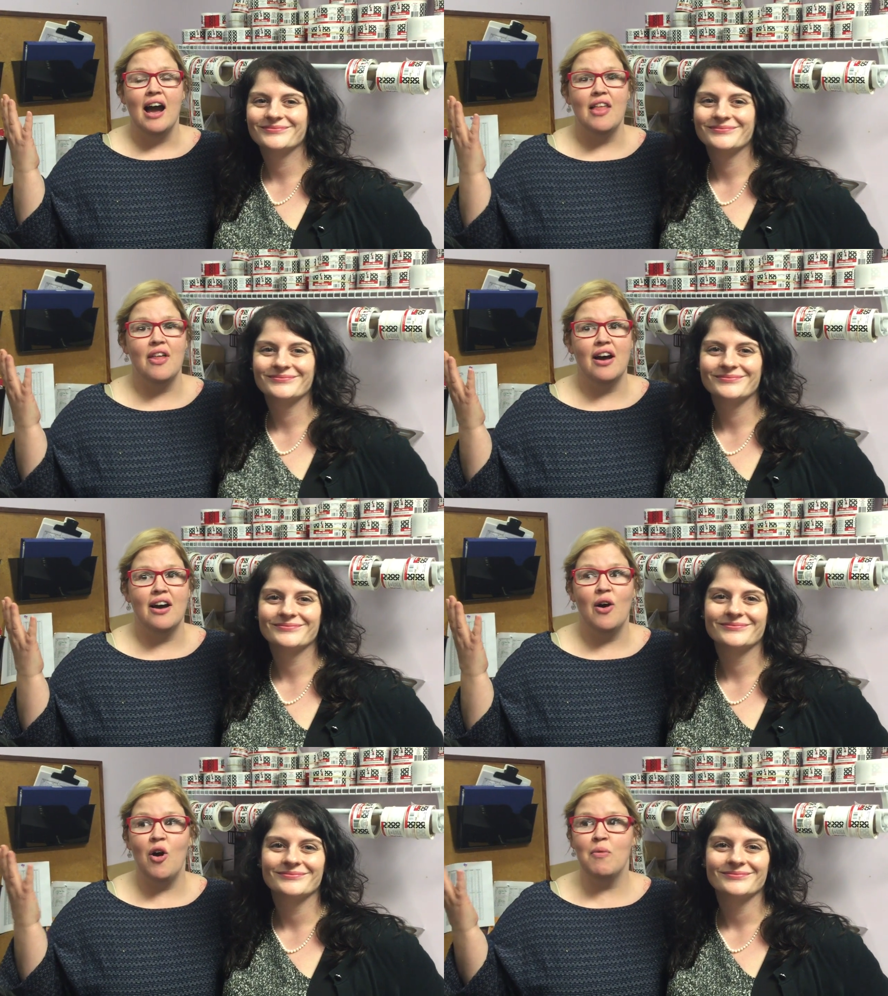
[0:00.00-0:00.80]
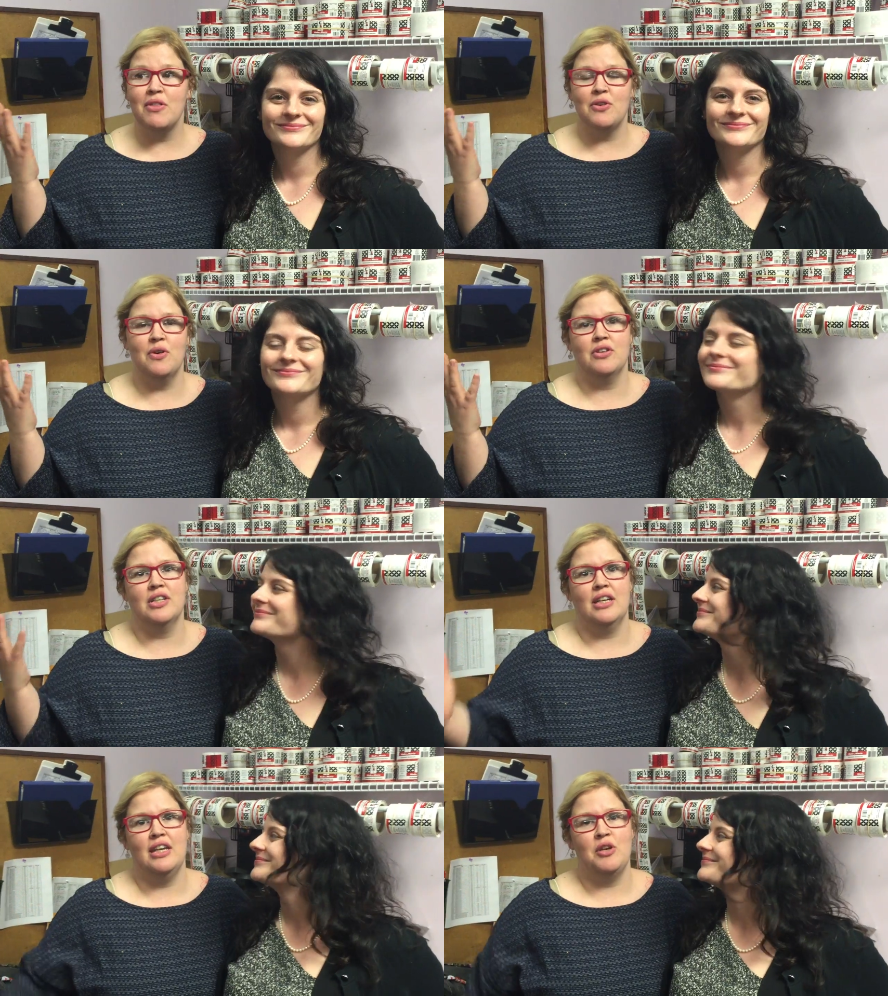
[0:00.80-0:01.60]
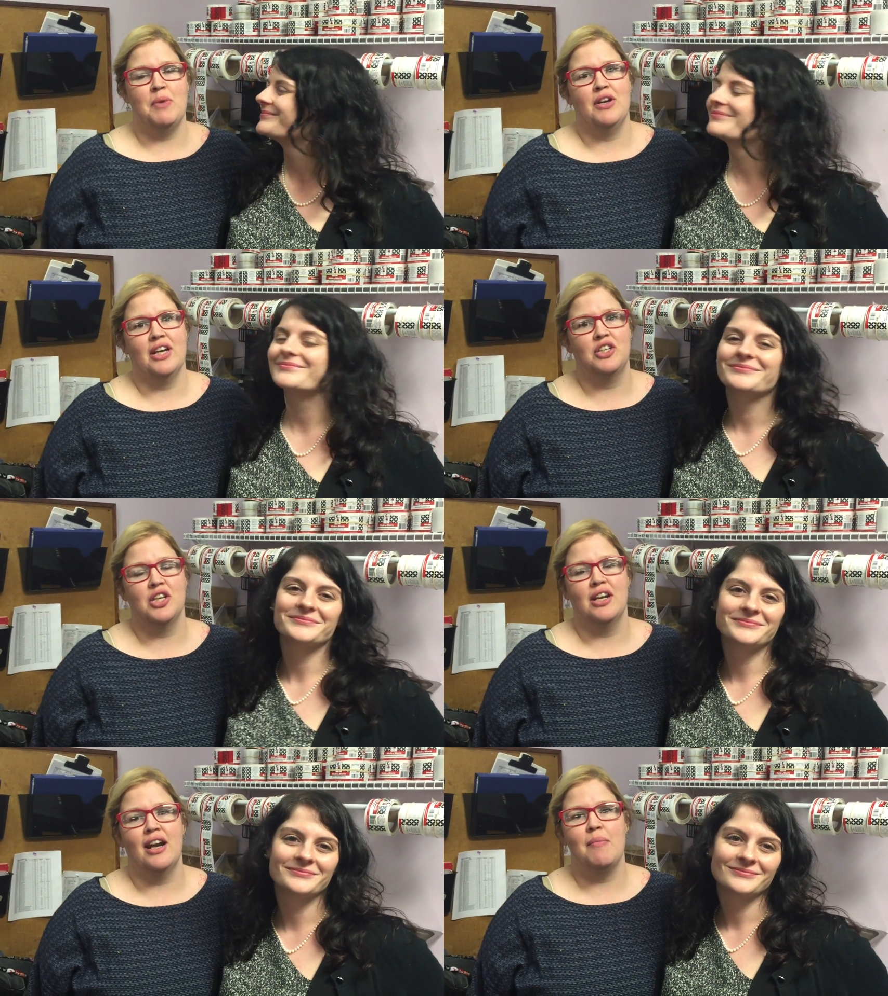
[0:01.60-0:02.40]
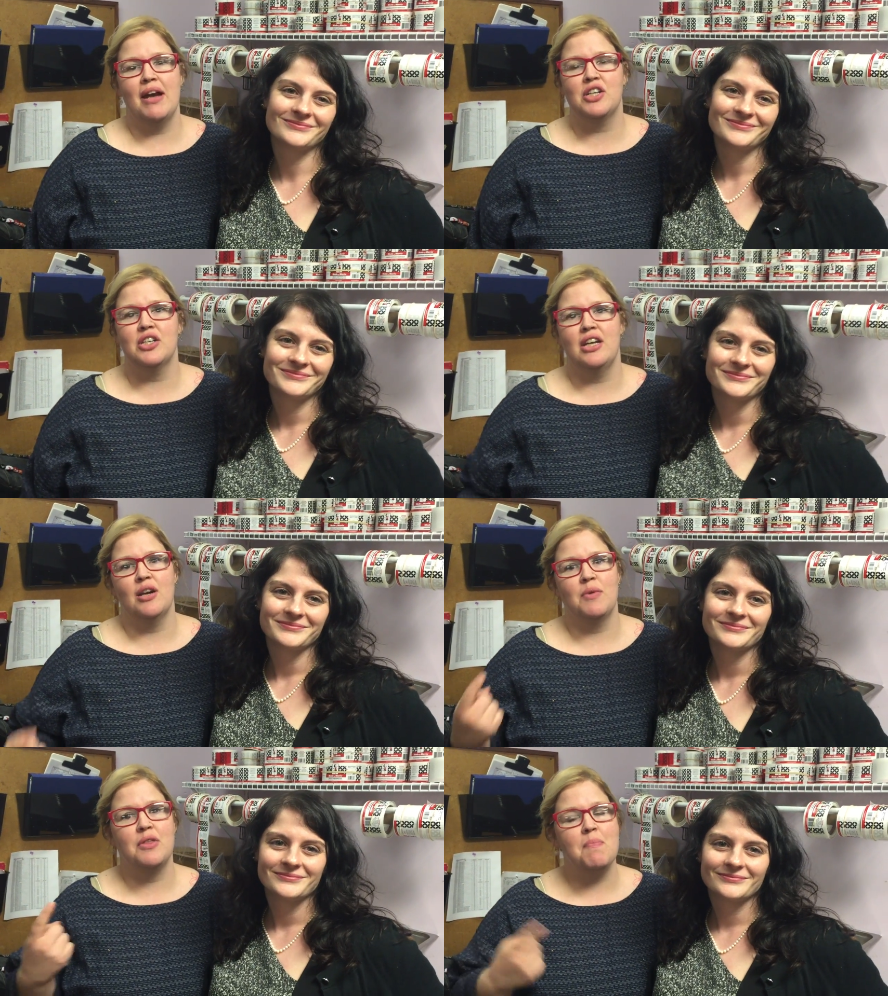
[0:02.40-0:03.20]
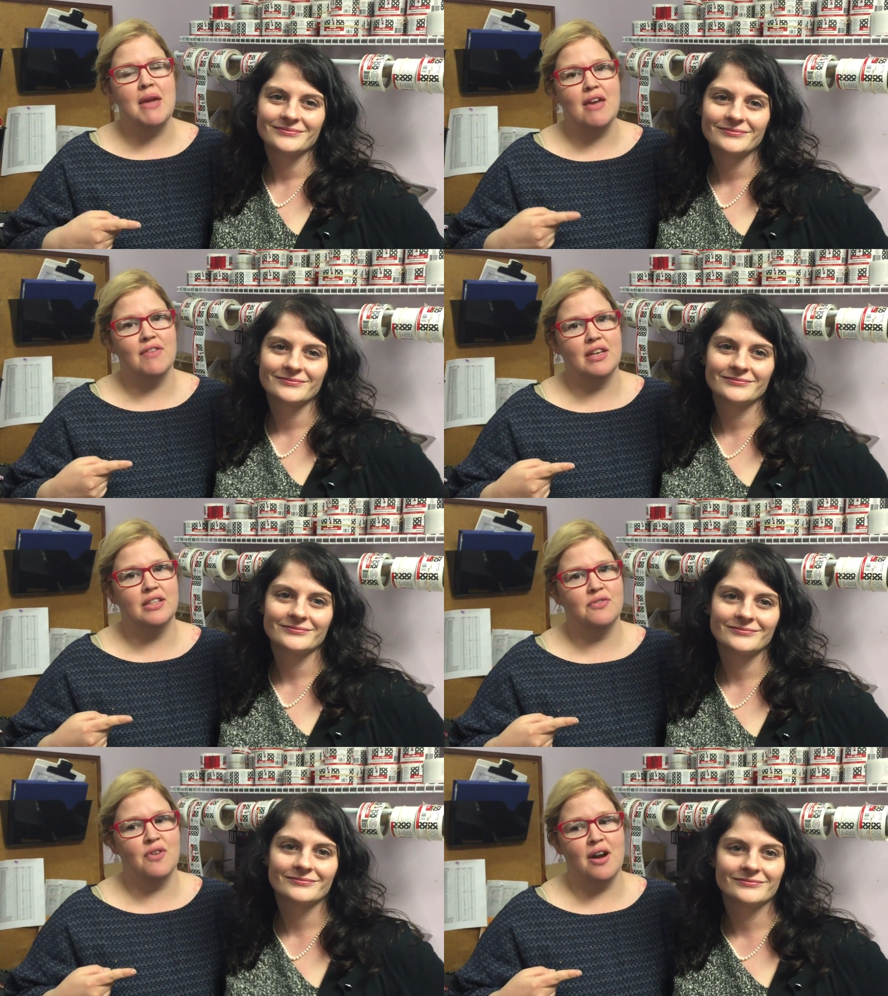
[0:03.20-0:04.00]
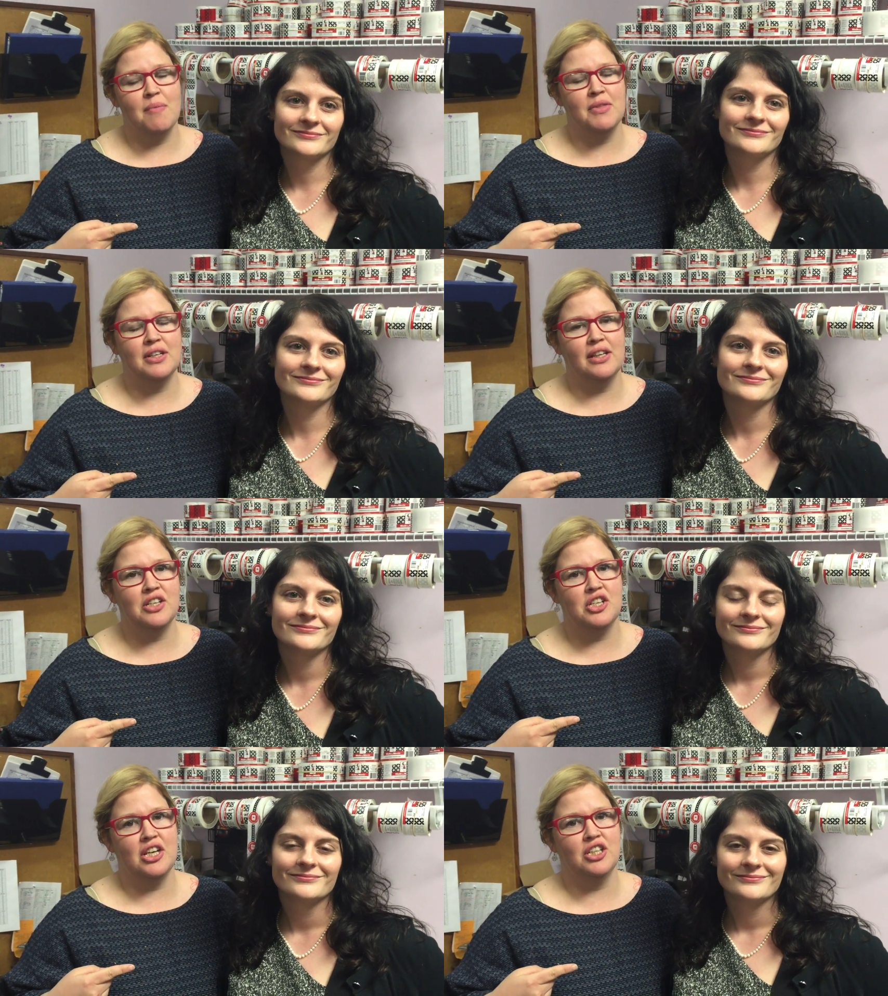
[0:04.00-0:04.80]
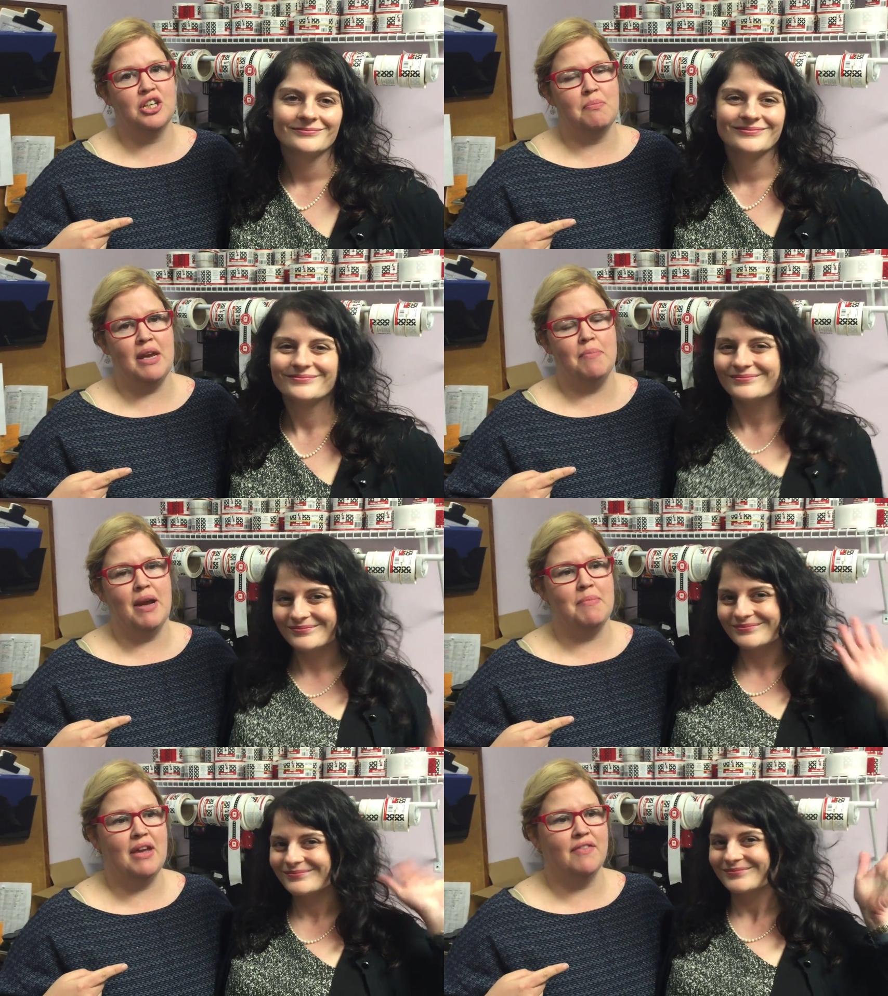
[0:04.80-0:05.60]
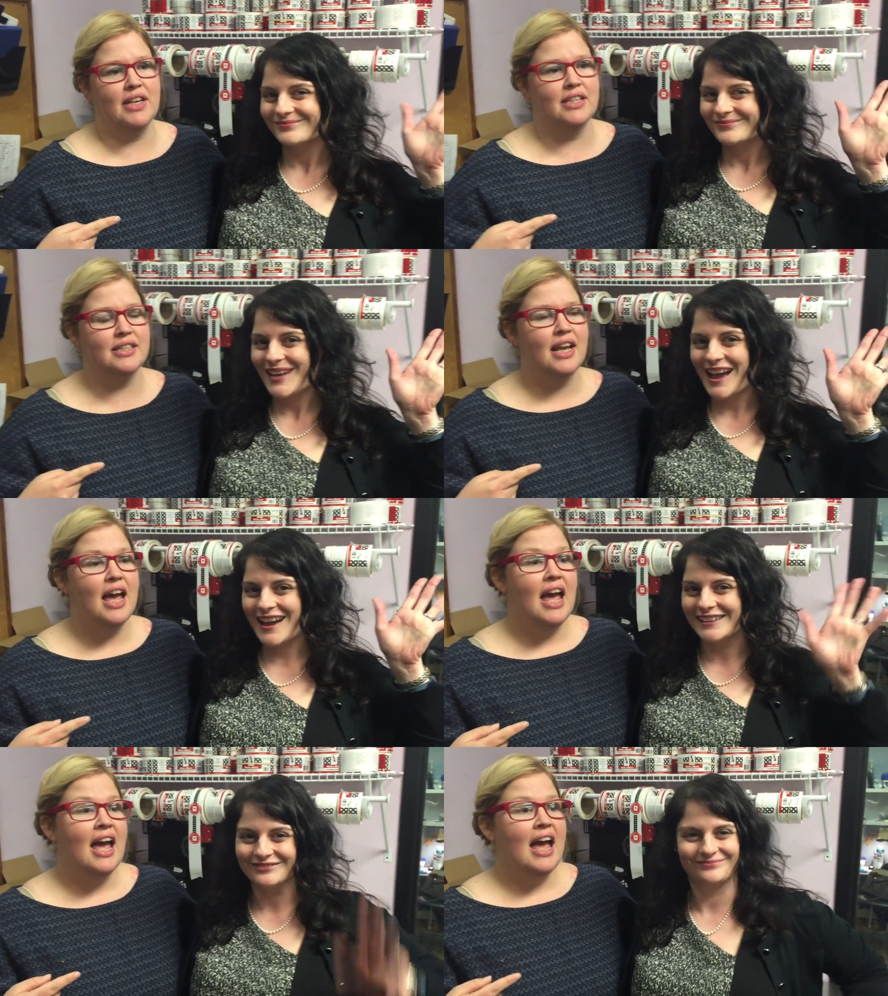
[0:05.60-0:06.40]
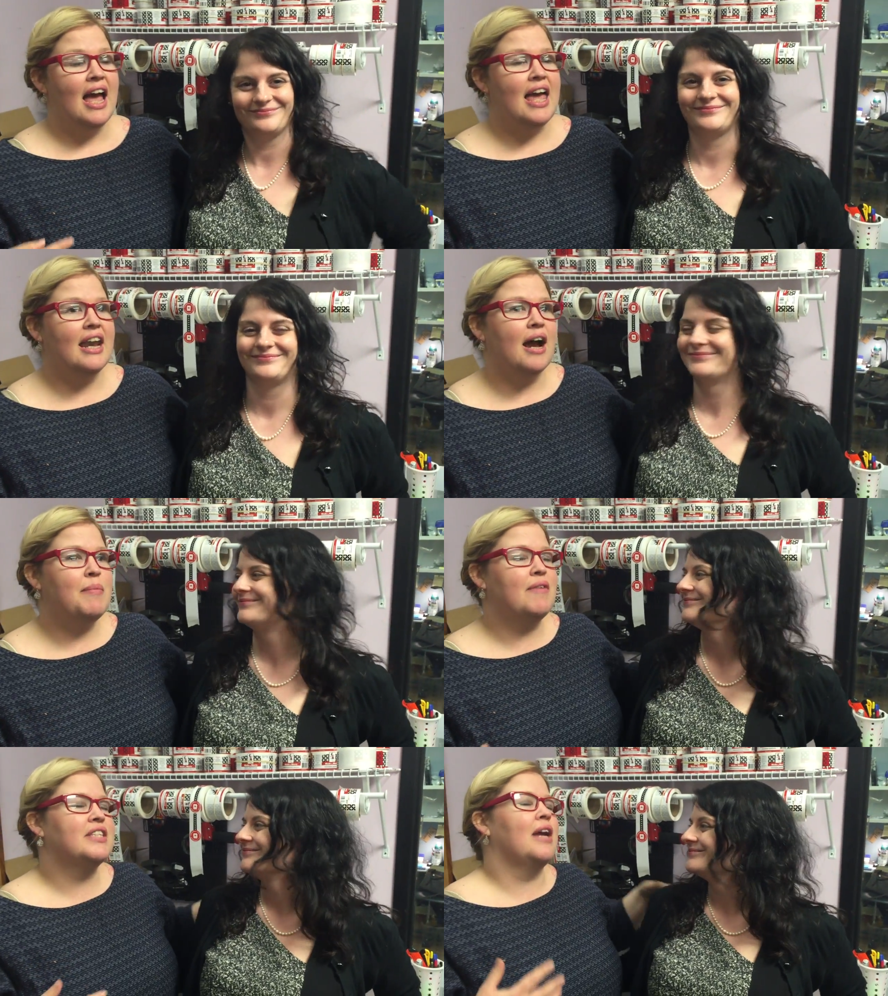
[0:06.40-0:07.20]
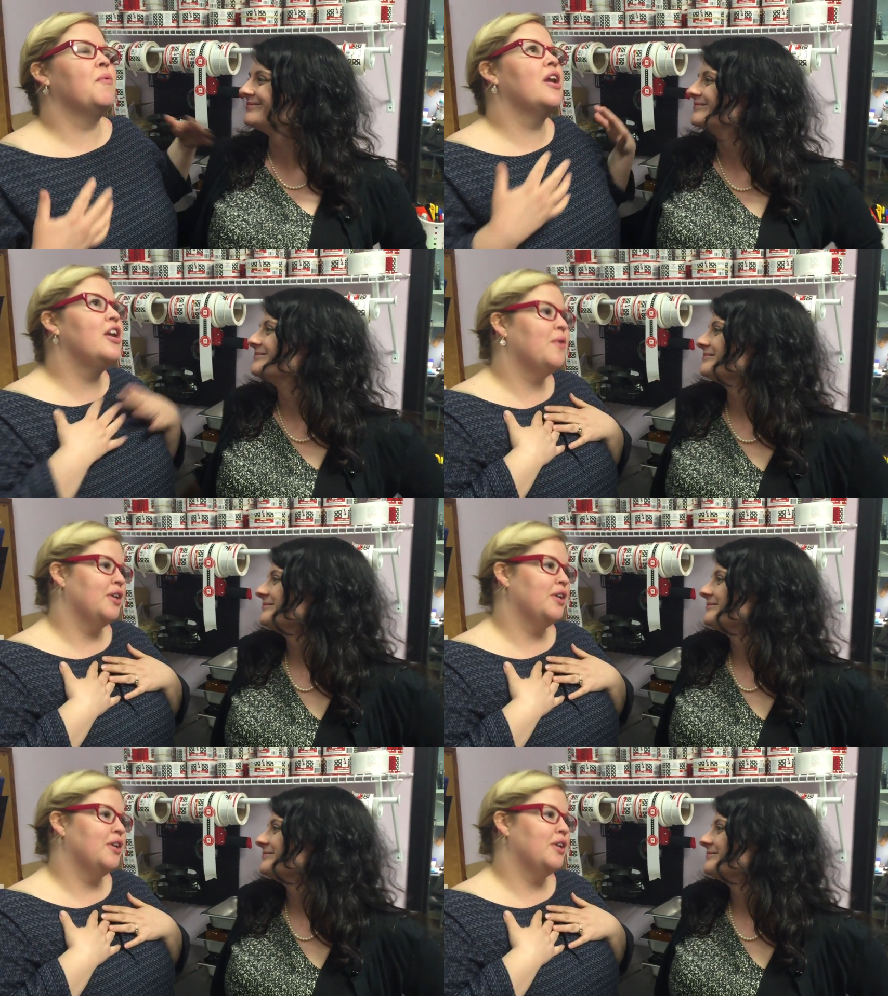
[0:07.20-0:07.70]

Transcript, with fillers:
Speaker 1: the home of the Northern Kentucky Incubator Kitchen, and I'm actually here with Mavis from The Delish Dish and Made by Mavis. Hey! And Mavis, I want to